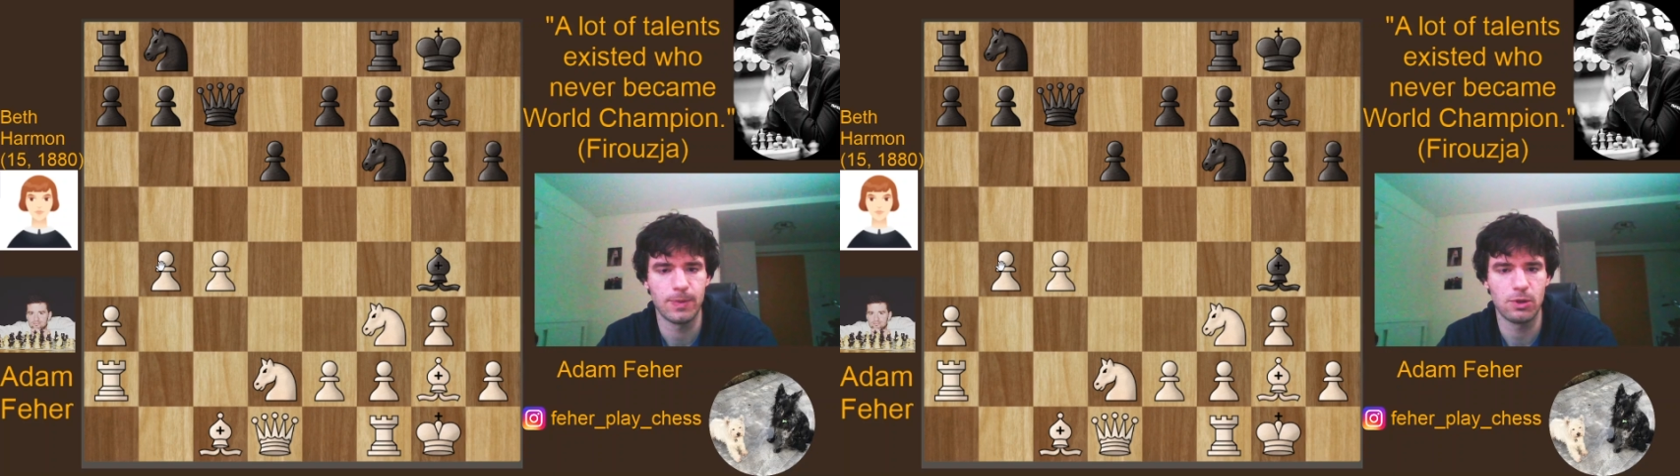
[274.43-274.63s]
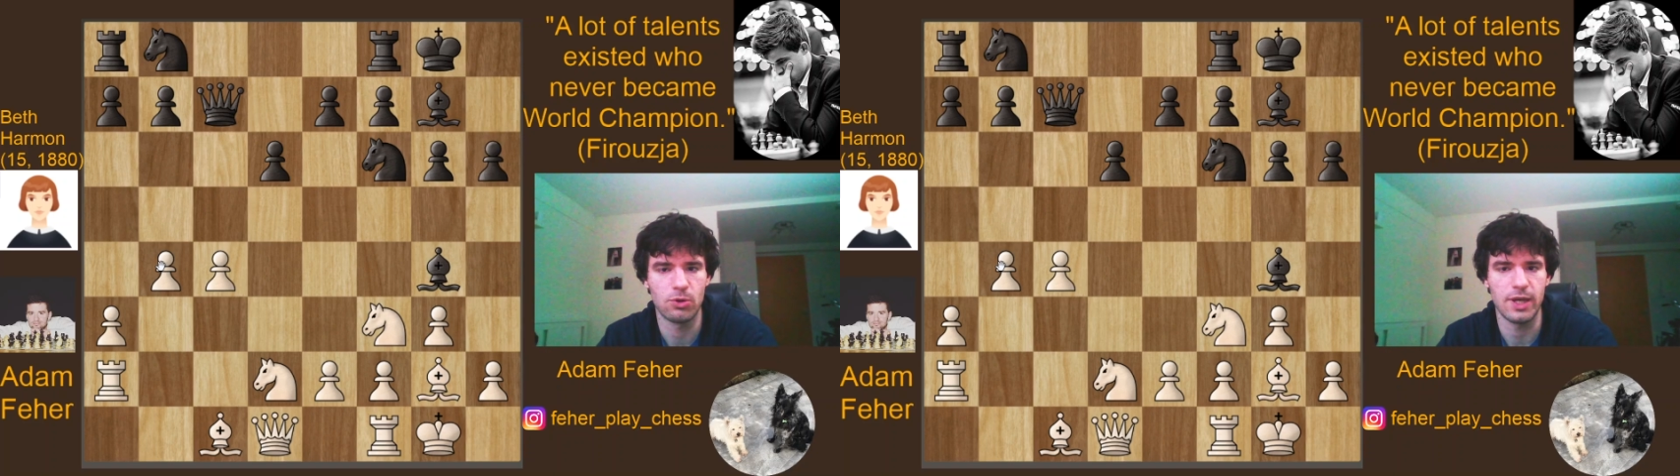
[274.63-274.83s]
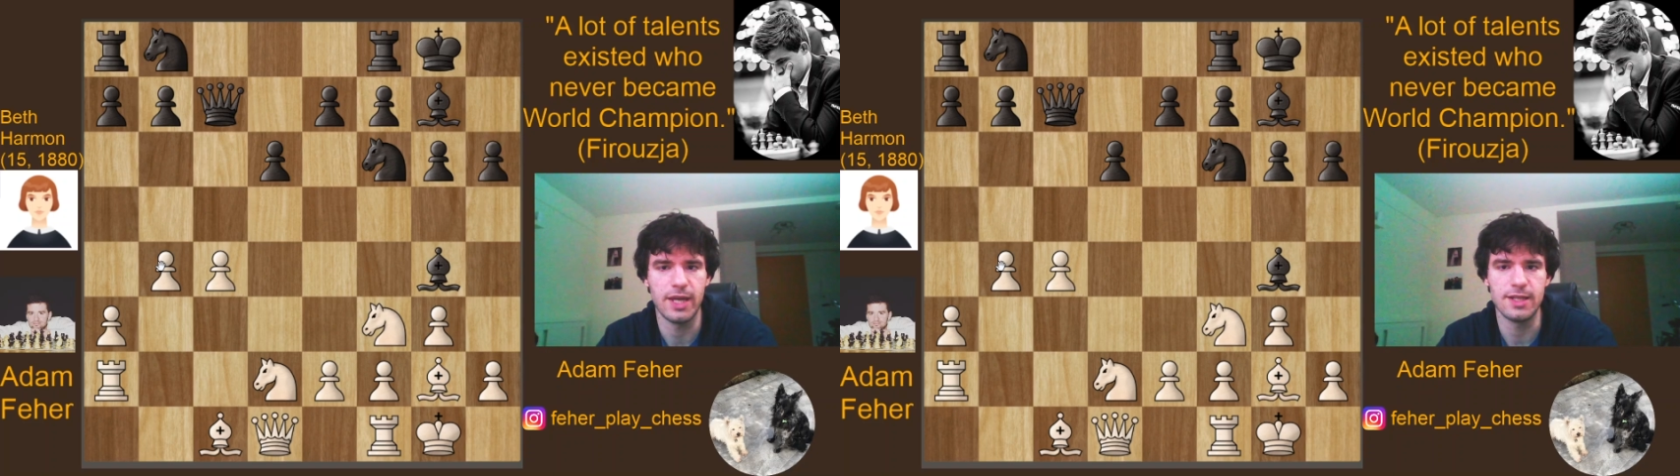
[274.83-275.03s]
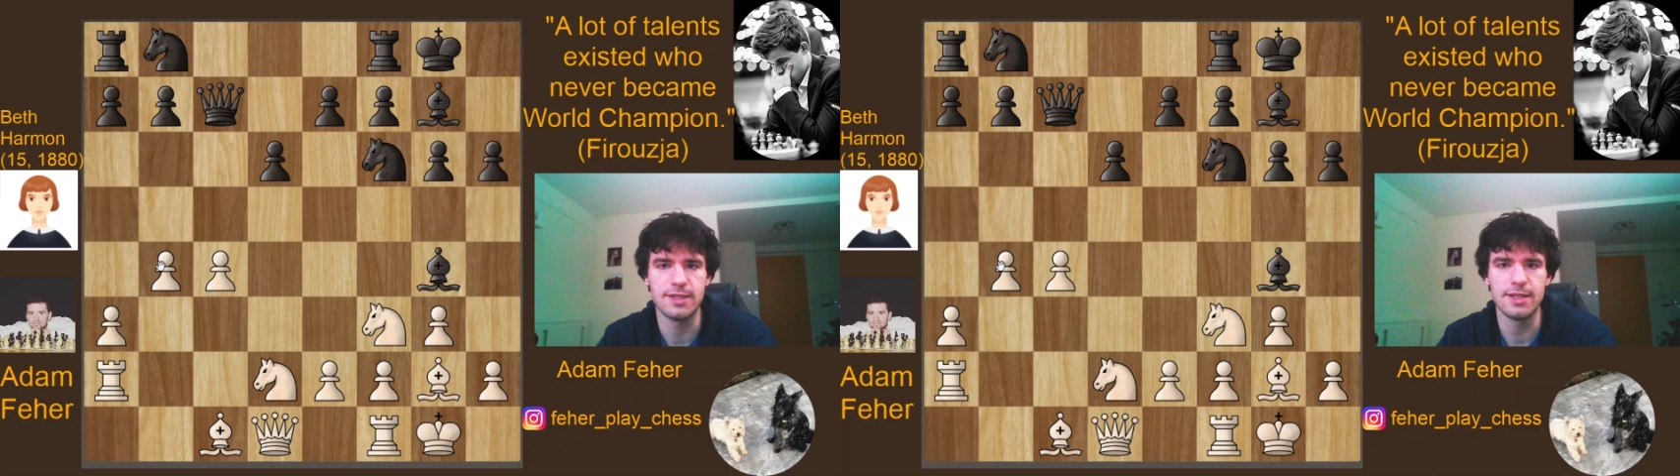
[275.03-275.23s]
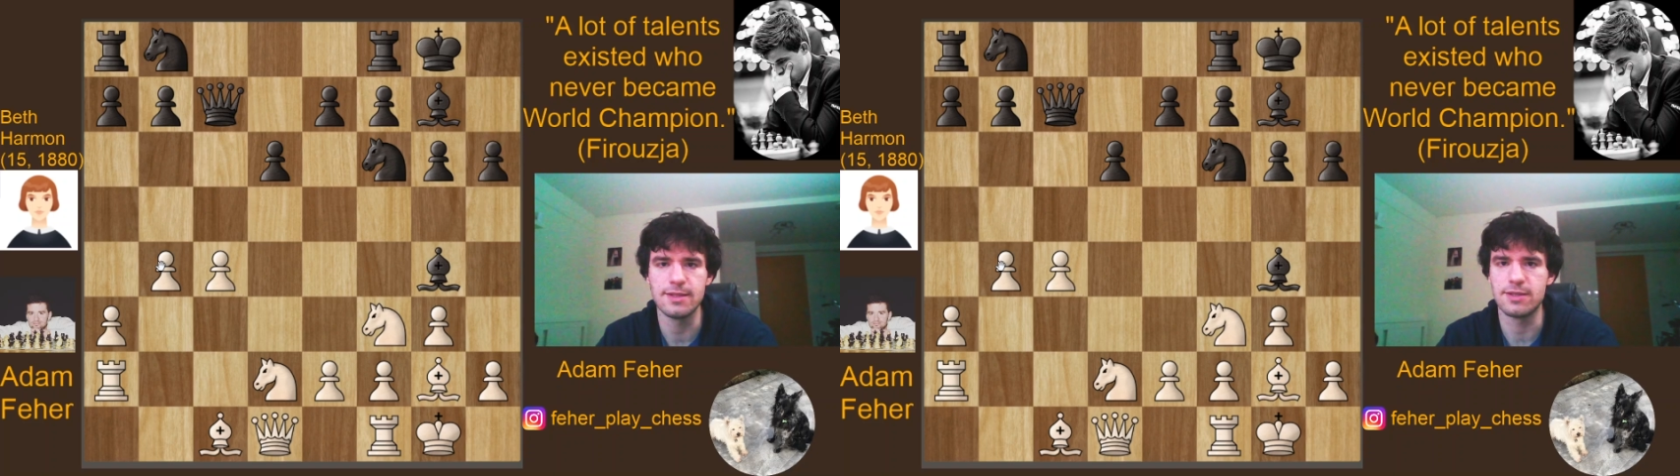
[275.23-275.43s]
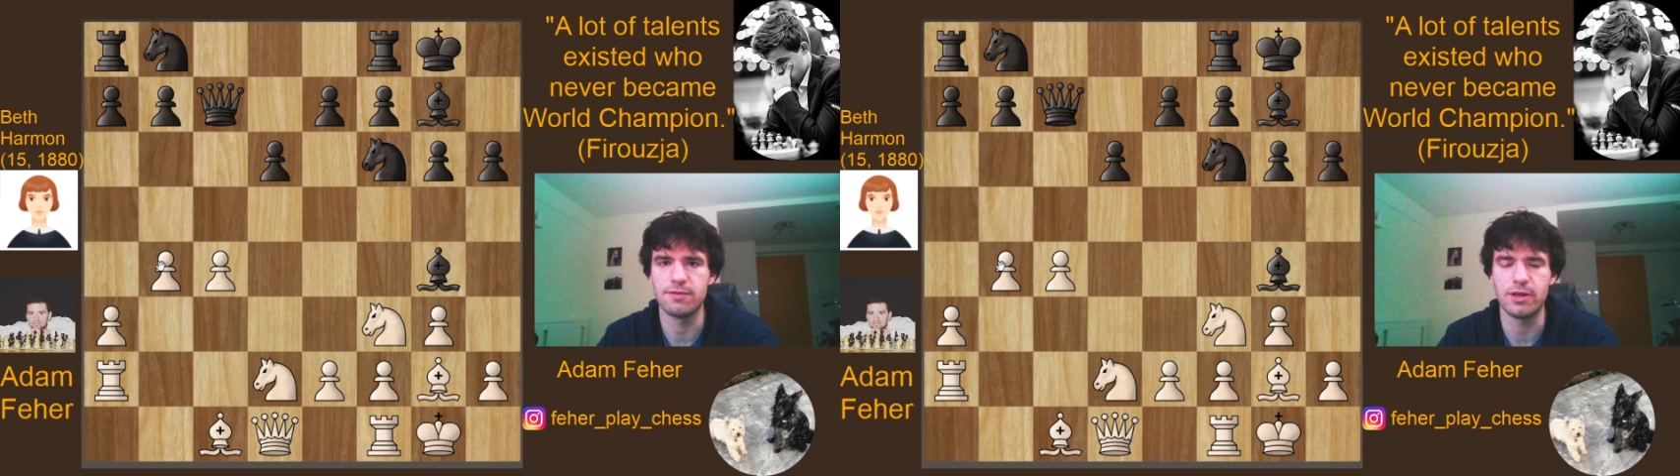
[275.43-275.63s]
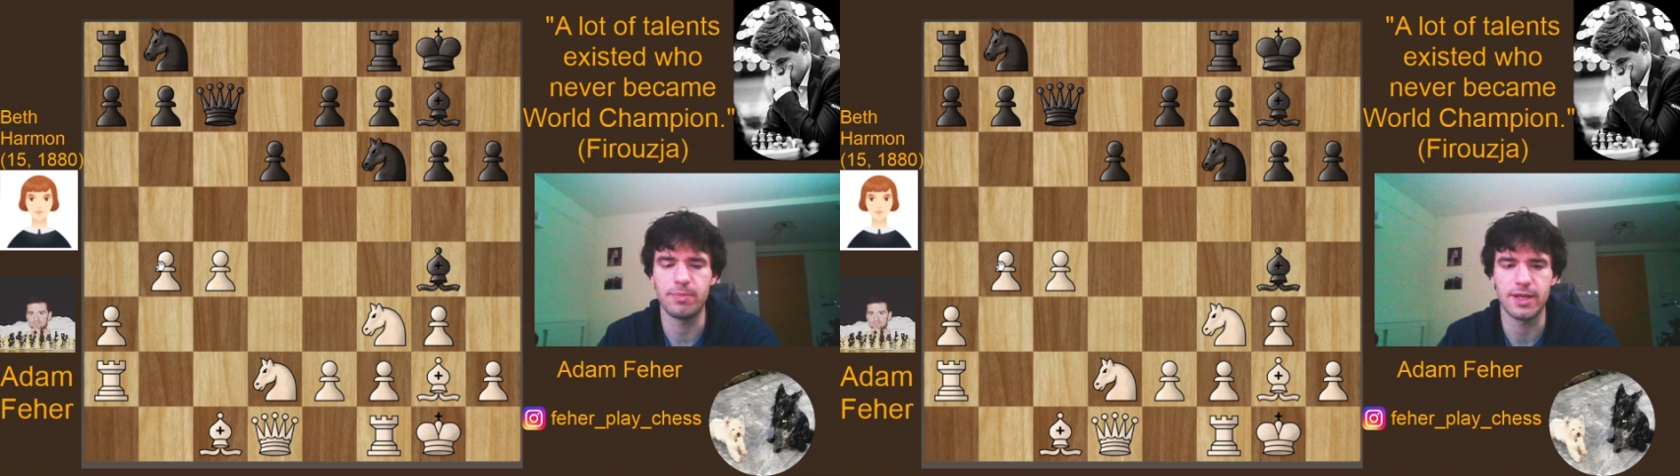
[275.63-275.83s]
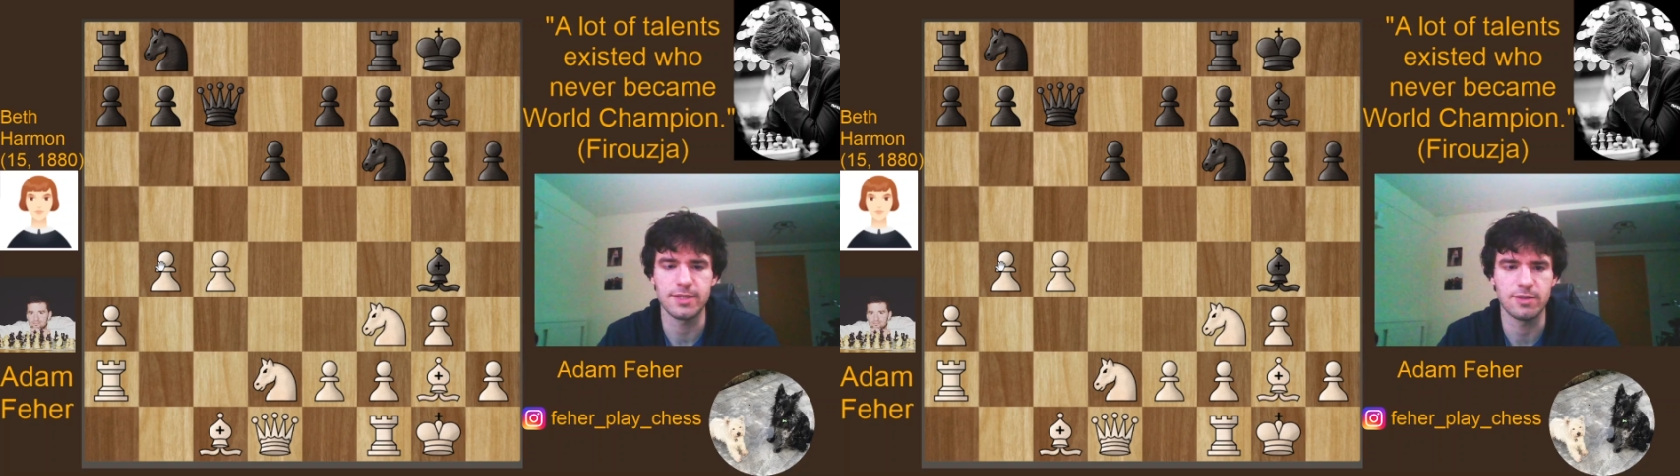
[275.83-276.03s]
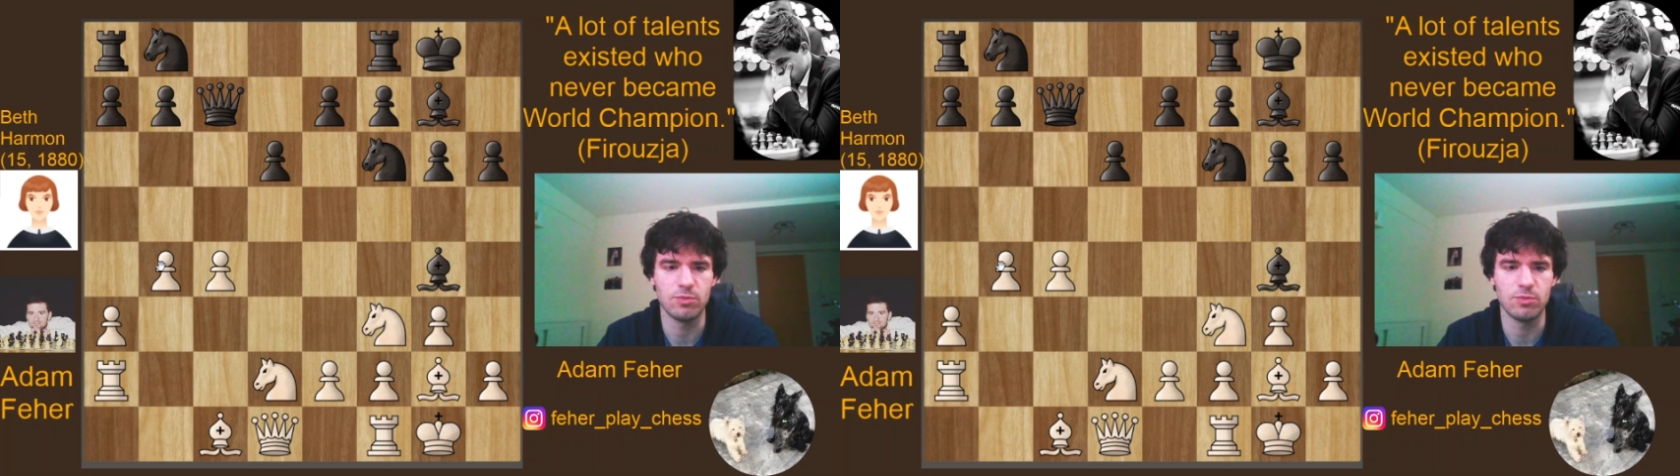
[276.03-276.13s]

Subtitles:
Okay, h6, that's a very passive